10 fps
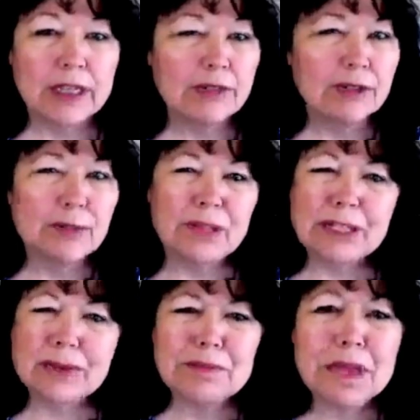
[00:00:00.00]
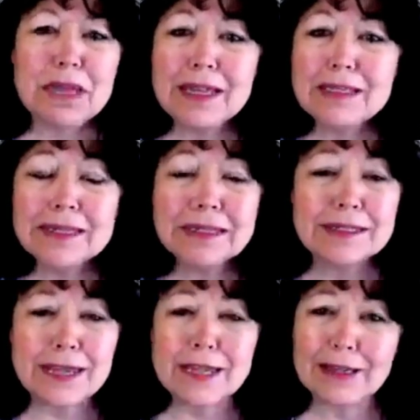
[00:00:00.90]
it will be an
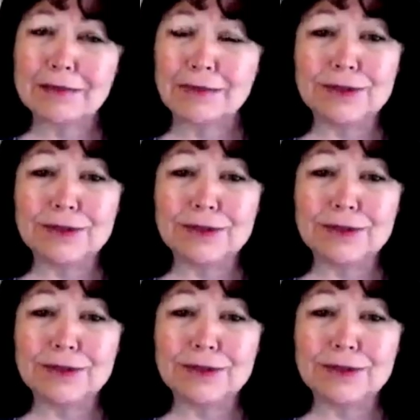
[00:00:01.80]
amazing day.